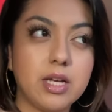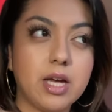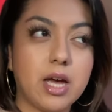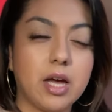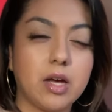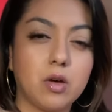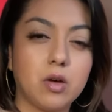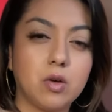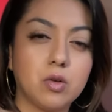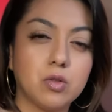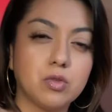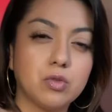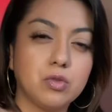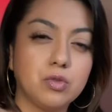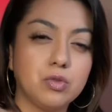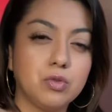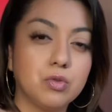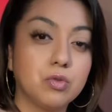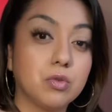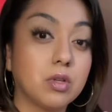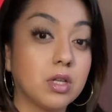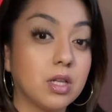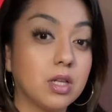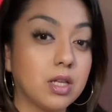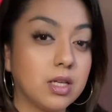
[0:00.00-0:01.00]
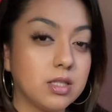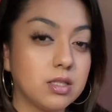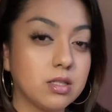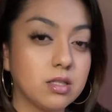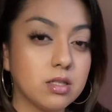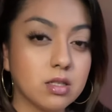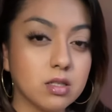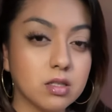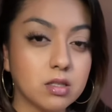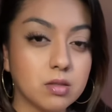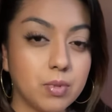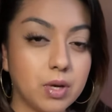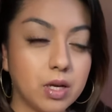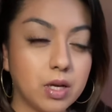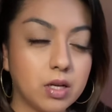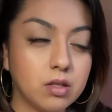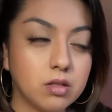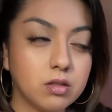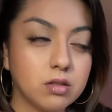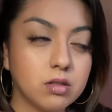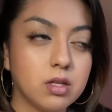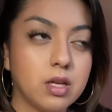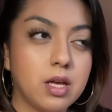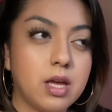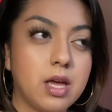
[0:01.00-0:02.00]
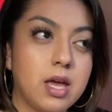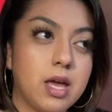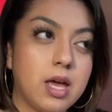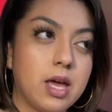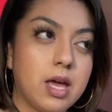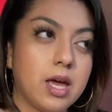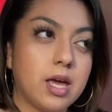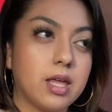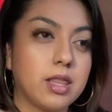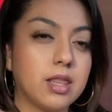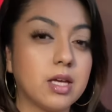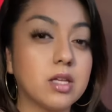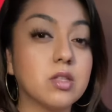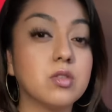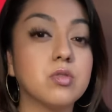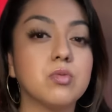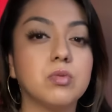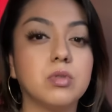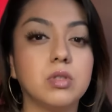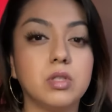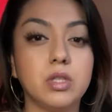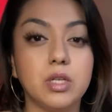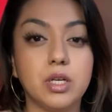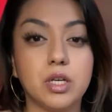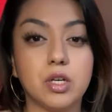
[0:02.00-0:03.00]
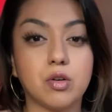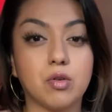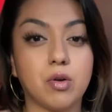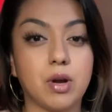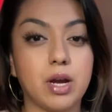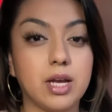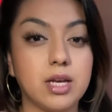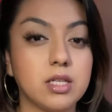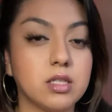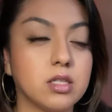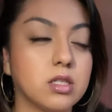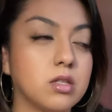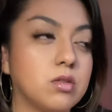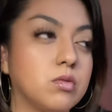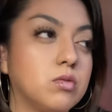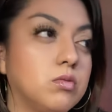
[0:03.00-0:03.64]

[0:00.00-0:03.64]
I also do cleansing spells, and that's really great.